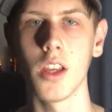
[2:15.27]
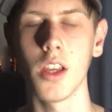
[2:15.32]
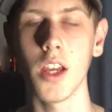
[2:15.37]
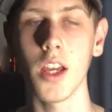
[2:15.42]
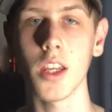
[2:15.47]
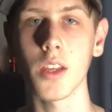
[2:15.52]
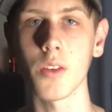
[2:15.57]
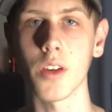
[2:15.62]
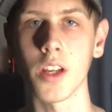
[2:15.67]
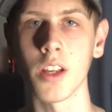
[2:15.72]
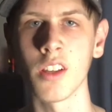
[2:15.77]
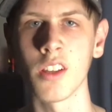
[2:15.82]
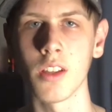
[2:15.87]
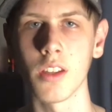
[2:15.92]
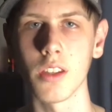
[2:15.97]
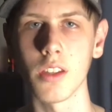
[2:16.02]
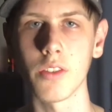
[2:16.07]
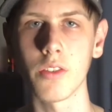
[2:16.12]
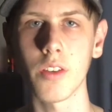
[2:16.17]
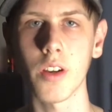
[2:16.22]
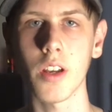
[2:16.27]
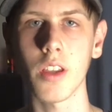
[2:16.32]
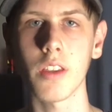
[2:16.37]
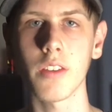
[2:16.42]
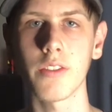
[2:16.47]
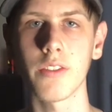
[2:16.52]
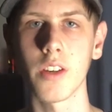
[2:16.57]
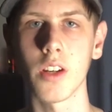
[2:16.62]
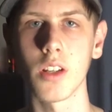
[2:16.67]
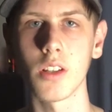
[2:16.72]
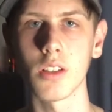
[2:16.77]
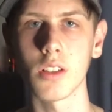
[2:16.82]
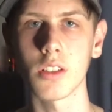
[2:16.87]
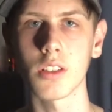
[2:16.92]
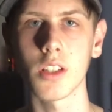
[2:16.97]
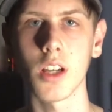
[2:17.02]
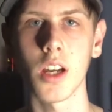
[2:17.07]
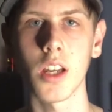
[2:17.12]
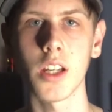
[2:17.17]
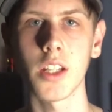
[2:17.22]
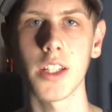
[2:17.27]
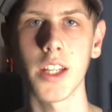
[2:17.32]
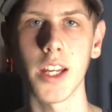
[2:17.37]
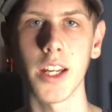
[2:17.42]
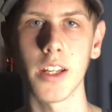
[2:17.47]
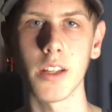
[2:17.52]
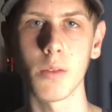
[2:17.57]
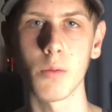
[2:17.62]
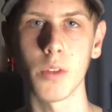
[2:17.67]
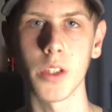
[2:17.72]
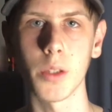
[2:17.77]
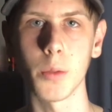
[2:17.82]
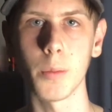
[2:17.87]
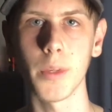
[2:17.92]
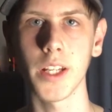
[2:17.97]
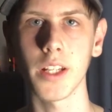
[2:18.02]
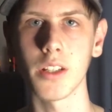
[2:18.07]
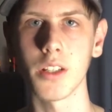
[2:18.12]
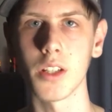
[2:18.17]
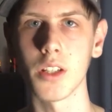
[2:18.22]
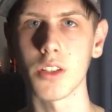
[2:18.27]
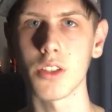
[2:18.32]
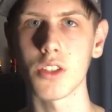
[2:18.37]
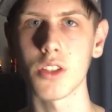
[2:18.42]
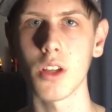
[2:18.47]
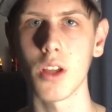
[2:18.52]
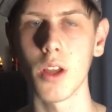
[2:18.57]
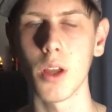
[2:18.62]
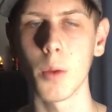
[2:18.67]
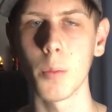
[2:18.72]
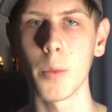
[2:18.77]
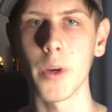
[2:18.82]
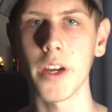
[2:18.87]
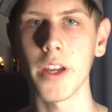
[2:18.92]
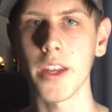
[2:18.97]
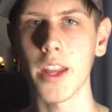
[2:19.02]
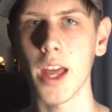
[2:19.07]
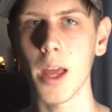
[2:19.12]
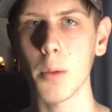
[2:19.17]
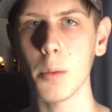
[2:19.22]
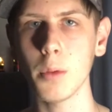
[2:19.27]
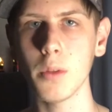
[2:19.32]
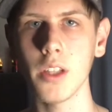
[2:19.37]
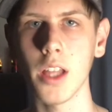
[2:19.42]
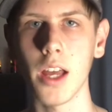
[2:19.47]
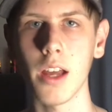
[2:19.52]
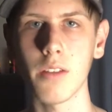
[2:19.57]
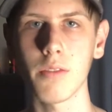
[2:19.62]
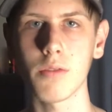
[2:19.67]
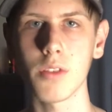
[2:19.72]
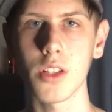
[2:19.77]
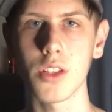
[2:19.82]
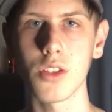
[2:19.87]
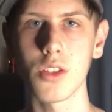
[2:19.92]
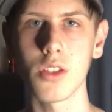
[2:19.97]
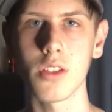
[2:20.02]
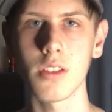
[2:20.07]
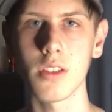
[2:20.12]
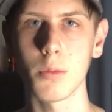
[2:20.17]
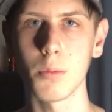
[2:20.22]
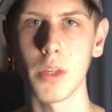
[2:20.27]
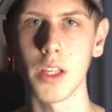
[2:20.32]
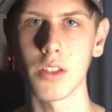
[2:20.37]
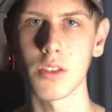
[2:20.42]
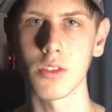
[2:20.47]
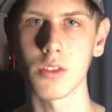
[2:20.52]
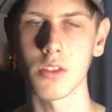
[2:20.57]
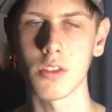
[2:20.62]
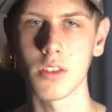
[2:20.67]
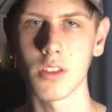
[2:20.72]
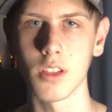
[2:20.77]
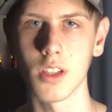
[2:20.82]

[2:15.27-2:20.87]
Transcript: Anyway, the front of the phone looks kind of dated with the big notch, but Apple have reduced the bezels